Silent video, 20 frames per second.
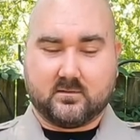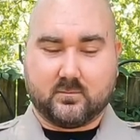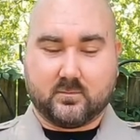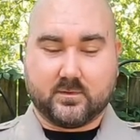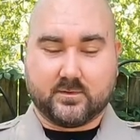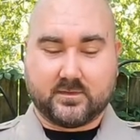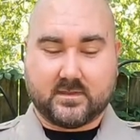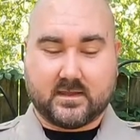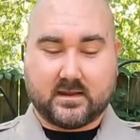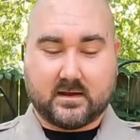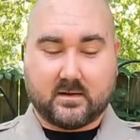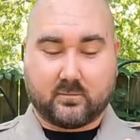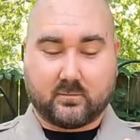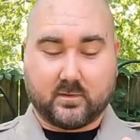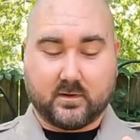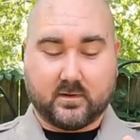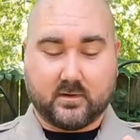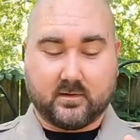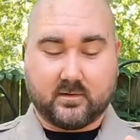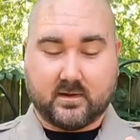One thing I
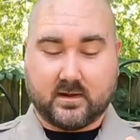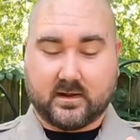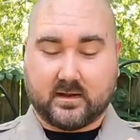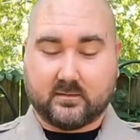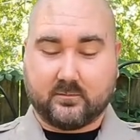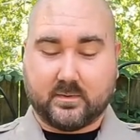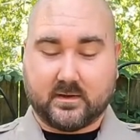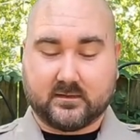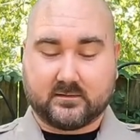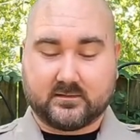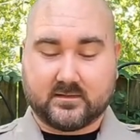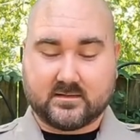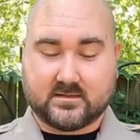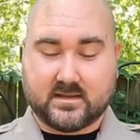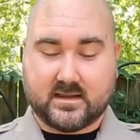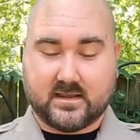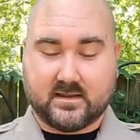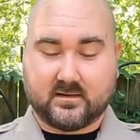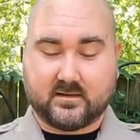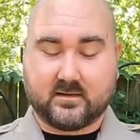really like about these
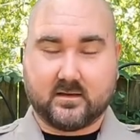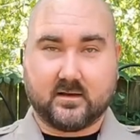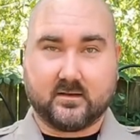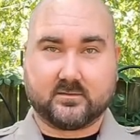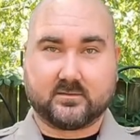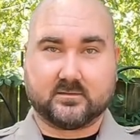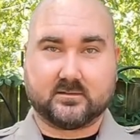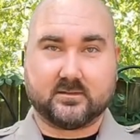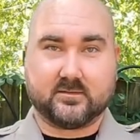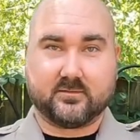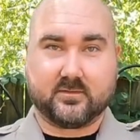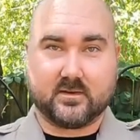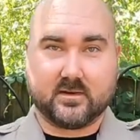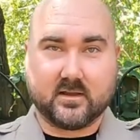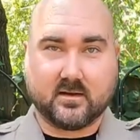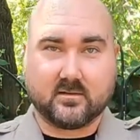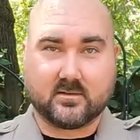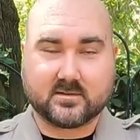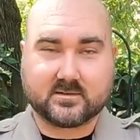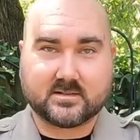handcuffs is, if you
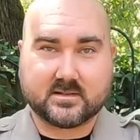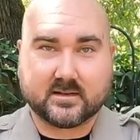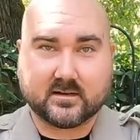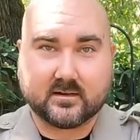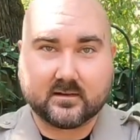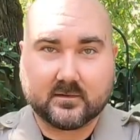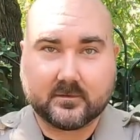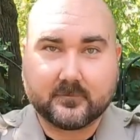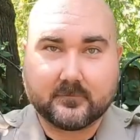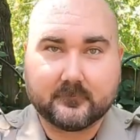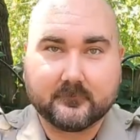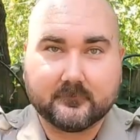notice here,